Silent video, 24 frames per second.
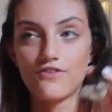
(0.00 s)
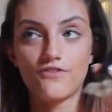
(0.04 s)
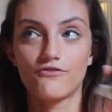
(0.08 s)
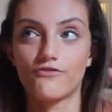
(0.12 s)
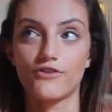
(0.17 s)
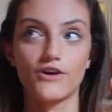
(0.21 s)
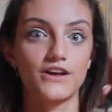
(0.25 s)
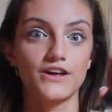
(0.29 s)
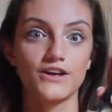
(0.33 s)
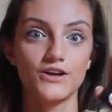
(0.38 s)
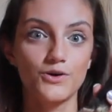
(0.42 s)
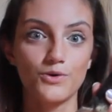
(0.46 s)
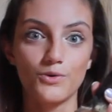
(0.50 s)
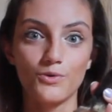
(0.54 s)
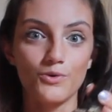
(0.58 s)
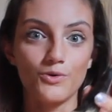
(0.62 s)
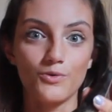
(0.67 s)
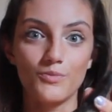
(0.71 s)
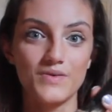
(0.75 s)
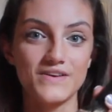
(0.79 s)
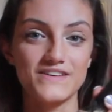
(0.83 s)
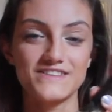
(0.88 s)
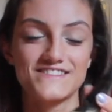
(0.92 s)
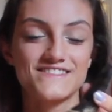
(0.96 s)
freaking
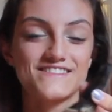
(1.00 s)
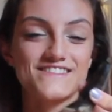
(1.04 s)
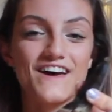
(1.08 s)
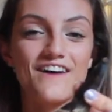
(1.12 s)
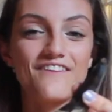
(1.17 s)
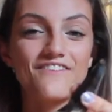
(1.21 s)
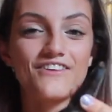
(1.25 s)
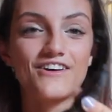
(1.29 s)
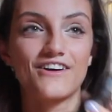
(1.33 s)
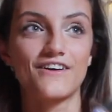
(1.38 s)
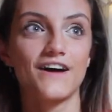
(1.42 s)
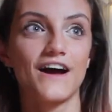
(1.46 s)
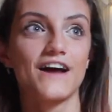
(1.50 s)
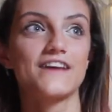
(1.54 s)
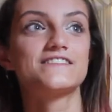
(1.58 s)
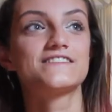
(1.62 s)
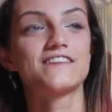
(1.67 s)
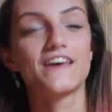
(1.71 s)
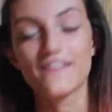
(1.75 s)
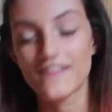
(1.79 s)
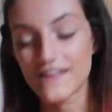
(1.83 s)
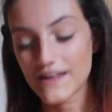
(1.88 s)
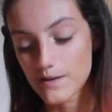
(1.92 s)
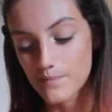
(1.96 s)
cool pieces ever. I
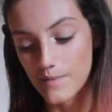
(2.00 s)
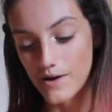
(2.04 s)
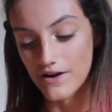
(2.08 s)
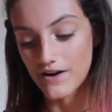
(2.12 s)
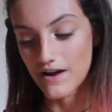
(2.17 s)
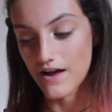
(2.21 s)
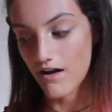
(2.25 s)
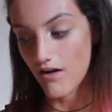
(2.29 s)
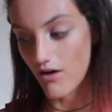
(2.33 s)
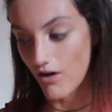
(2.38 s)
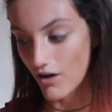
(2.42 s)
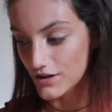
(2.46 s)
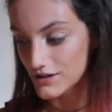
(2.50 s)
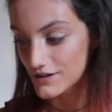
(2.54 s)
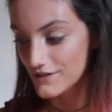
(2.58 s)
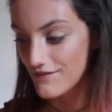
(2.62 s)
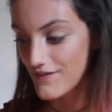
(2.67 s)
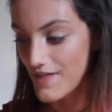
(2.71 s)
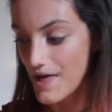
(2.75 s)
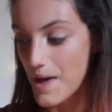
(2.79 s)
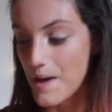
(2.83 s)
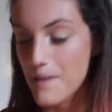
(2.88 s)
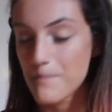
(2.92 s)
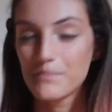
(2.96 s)
say that about all of
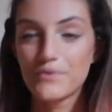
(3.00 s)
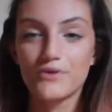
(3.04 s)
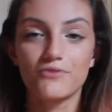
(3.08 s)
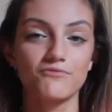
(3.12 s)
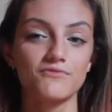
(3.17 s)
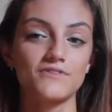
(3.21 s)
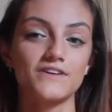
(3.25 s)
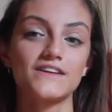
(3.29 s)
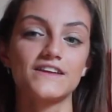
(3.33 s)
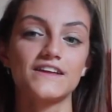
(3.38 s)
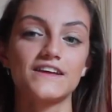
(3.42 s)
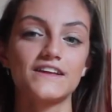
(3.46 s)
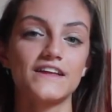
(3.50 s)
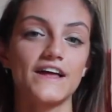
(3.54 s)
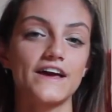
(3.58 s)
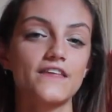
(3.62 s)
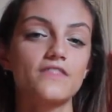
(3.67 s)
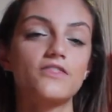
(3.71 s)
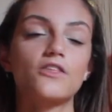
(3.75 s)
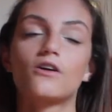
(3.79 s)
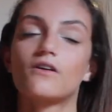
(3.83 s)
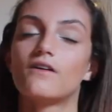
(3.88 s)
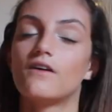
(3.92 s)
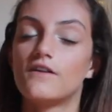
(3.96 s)
them, but really
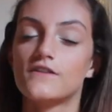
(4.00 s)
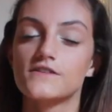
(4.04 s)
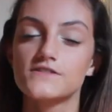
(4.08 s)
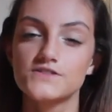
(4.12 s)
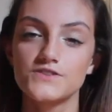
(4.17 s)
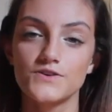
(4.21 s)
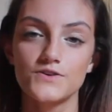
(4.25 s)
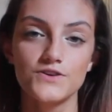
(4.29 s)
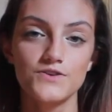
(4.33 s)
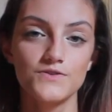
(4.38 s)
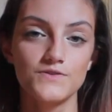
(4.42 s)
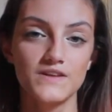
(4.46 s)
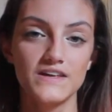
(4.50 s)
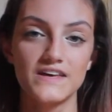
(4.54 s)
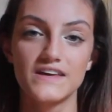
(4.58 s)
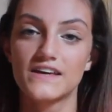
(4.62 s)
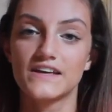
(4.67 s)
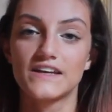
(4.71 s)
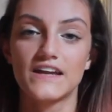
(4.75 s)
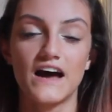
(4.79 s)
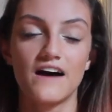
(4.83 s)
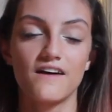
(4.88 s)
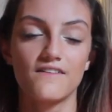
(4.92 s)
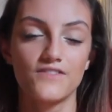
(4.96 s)
like they're all so unique
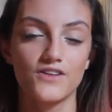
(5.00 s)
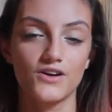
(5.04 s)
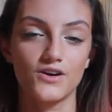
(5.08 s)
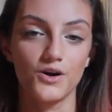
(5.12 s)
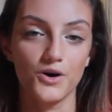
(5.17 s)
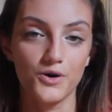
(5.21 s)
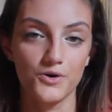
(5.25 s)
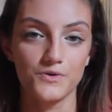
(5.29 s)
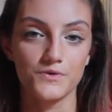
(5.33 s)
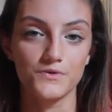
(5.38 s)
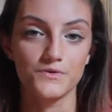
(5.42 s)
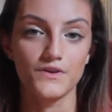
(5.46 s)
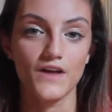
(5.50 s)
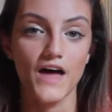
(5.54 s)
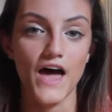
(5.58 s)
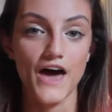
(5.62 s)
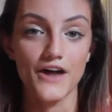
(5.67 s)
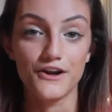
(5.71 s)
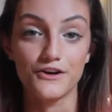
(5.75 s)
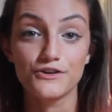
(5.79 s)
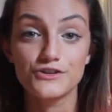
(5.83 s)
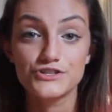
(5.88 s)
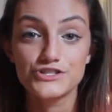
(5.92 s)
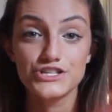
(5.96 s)
and have their own
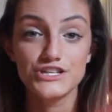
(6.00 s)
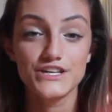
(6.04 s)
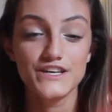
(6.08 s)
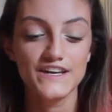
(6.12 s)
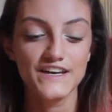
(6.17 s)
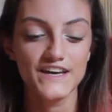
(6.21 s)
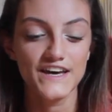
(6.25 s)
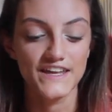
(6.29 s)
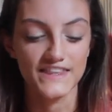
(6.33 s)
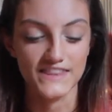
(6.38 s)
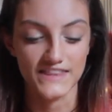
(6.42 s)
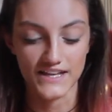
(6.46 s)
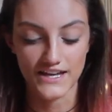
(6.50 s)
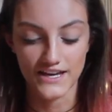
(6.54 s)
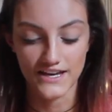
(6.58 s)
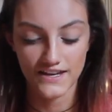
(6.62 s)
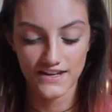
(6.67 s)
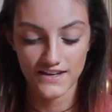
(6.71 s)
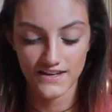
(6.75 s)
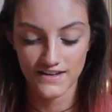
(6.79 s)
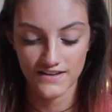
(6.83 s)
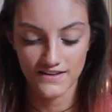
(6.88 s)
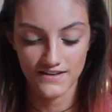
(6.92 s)
energy, and like